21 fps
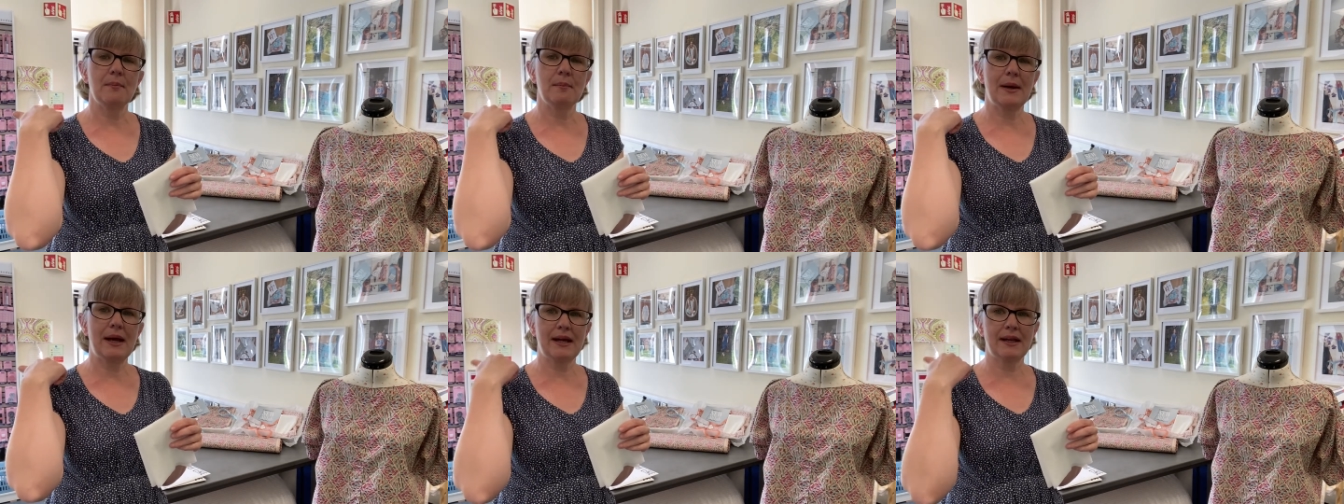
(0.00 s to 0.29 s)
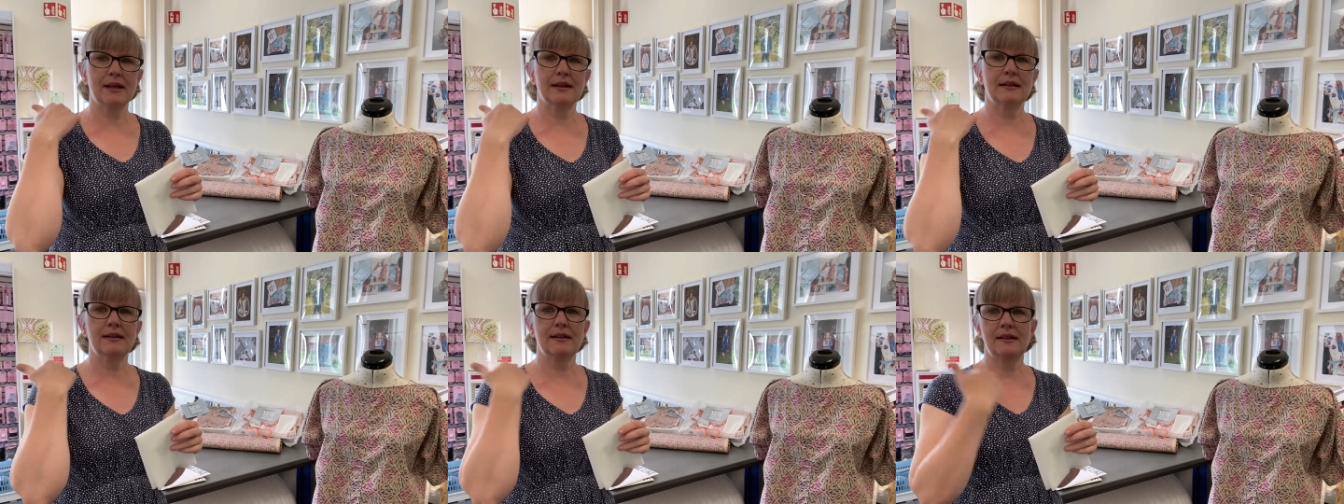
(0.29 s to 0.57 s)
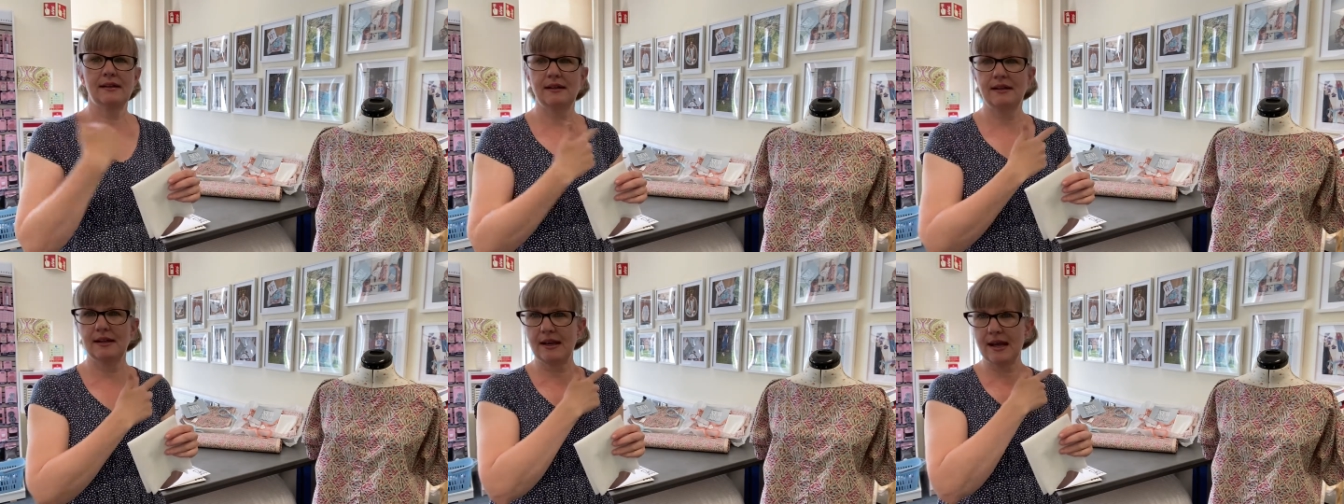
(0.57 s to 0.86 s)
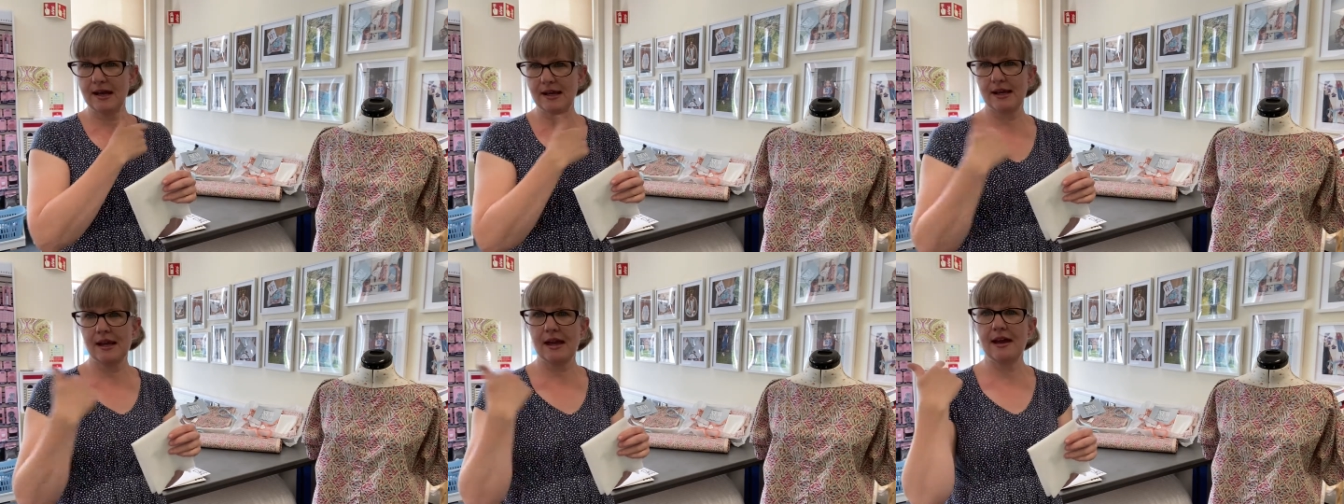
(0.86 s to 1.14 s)
back
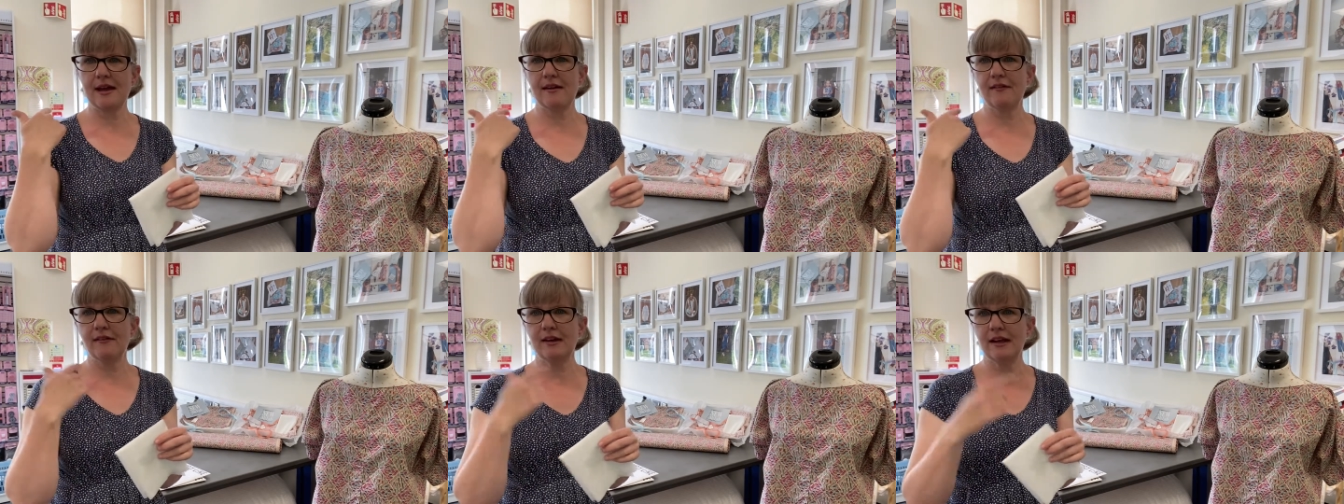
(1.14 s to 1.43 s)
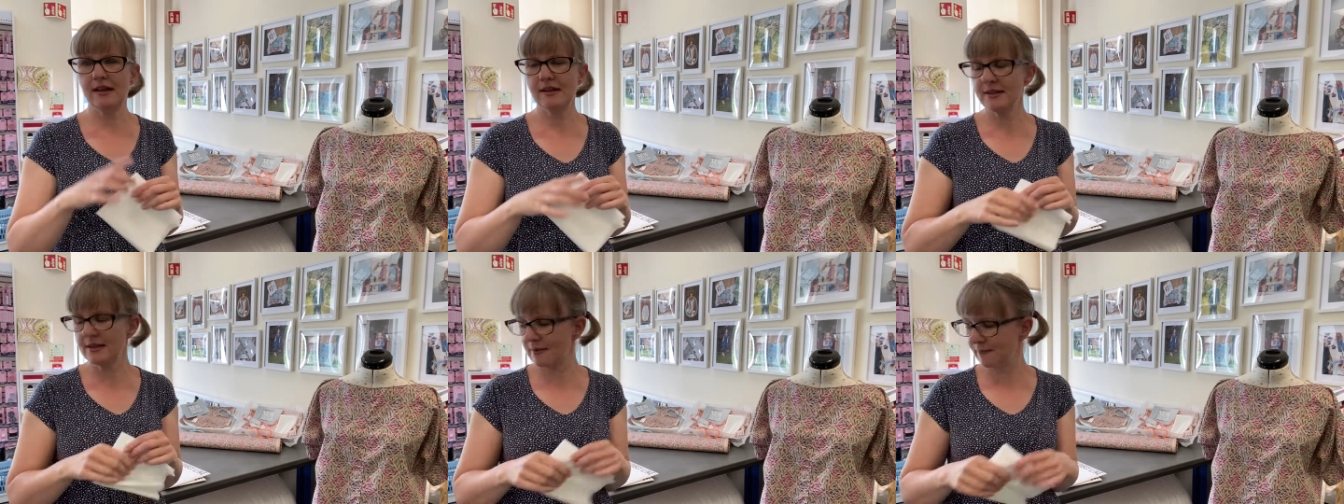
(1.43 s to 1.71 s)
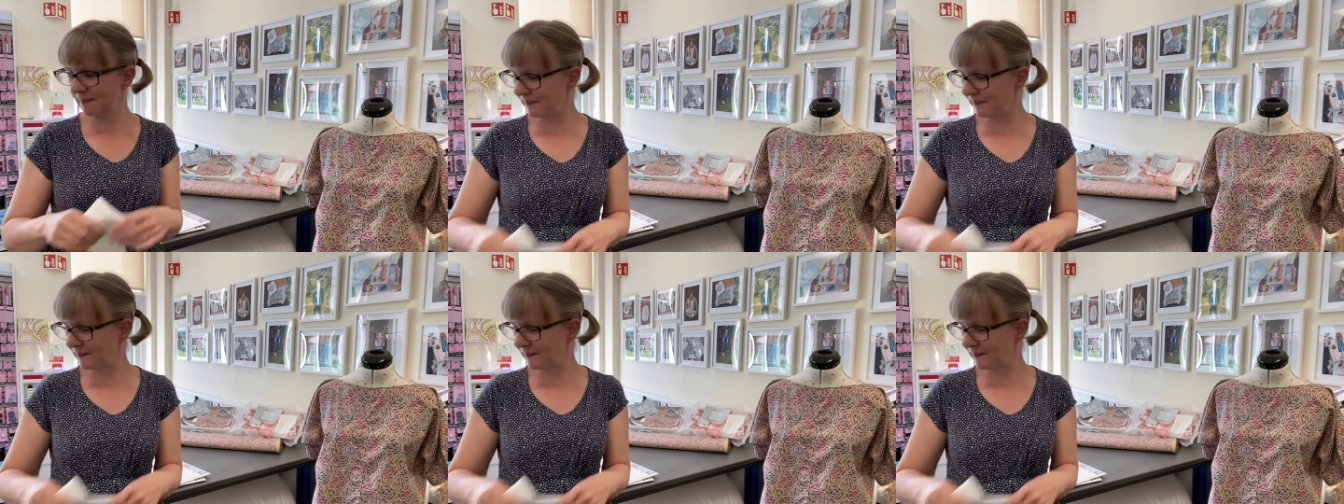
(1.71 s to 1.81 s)
neck areas.